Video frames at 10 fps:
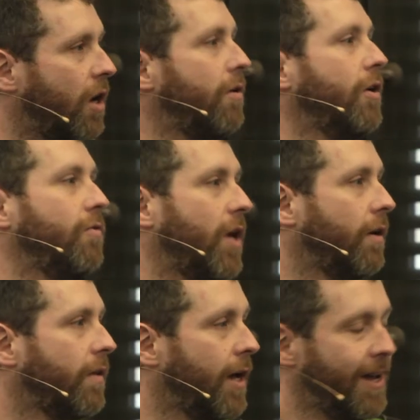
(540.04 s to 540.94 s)
don't know who's
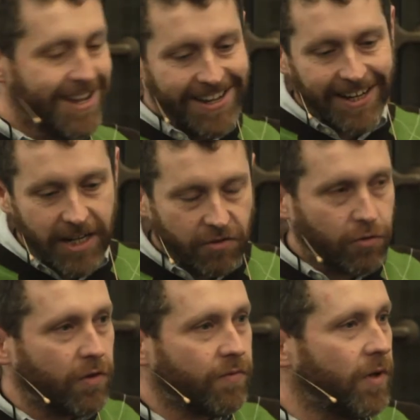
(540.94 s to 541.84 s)
out there, and it
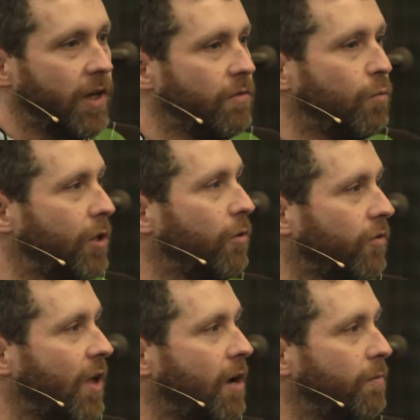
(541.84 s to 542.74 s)

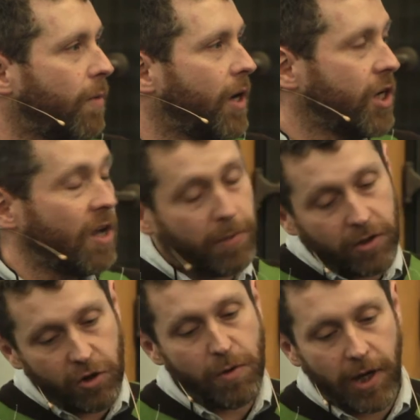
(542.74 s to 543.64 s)
whittles down by shape. By
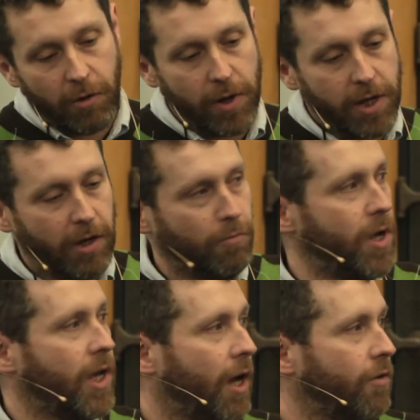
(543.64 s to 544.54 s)
doing it week in,
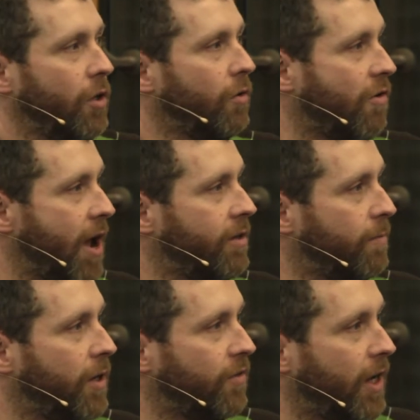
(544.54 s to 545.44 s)
week out, you create
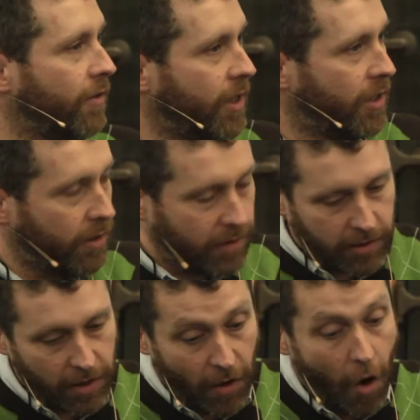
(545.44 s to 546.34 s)
a personality
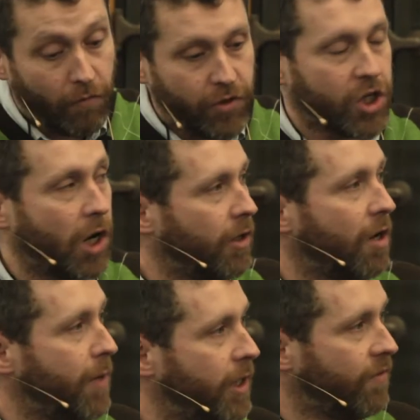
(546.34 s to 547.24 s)
of the show. I
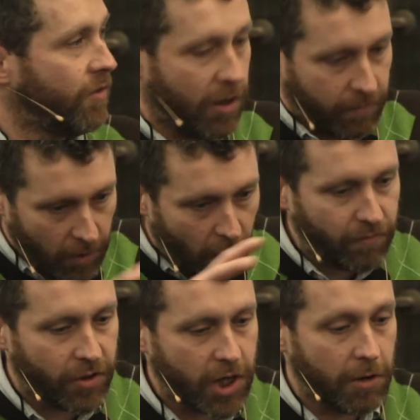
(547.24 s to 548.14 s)
don't mean of yourself,
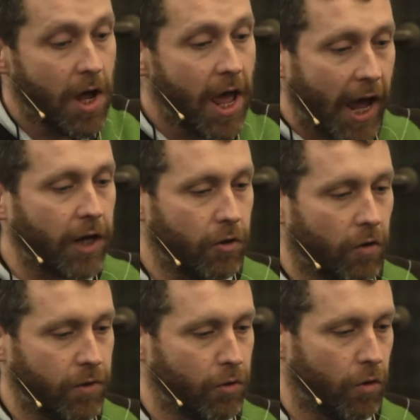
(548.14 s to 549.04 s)
of the show, and
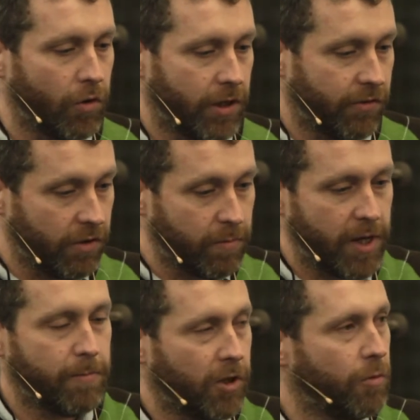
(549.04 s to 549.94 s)
of your audience, and the
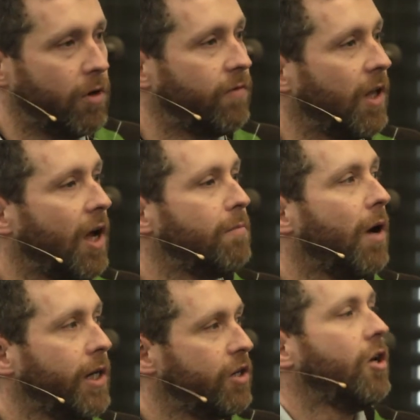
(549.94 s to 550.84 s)
people who are of a like
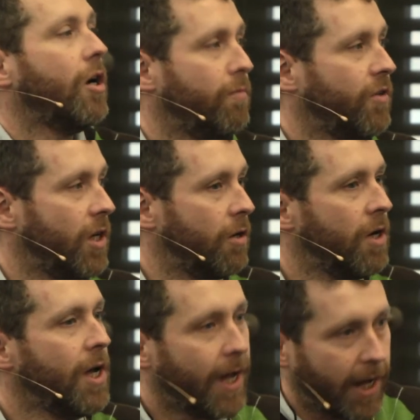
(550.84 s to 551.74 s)
mind come to you,
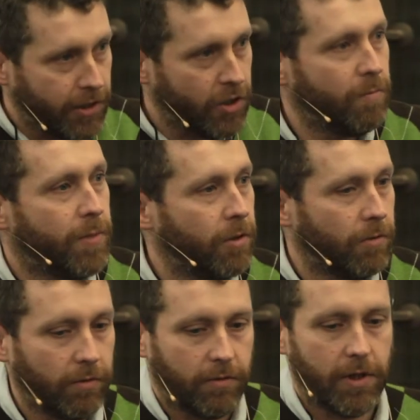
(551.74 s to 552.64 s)
and you
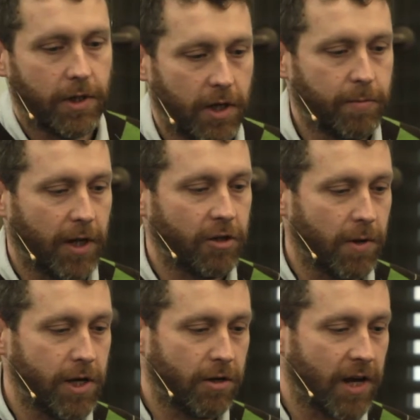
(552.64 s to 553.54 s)
build a place
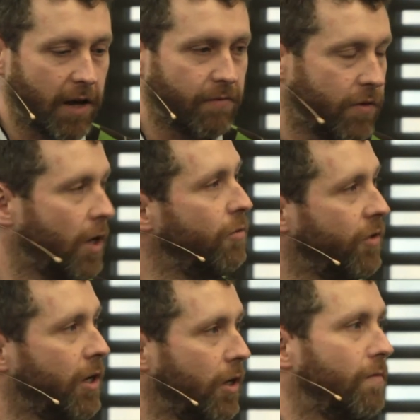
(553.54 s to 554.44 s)
where you can have
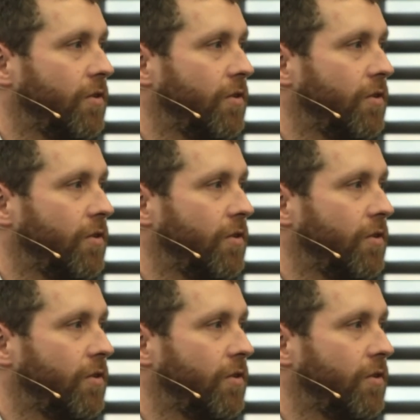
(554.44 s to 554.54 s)
those kind of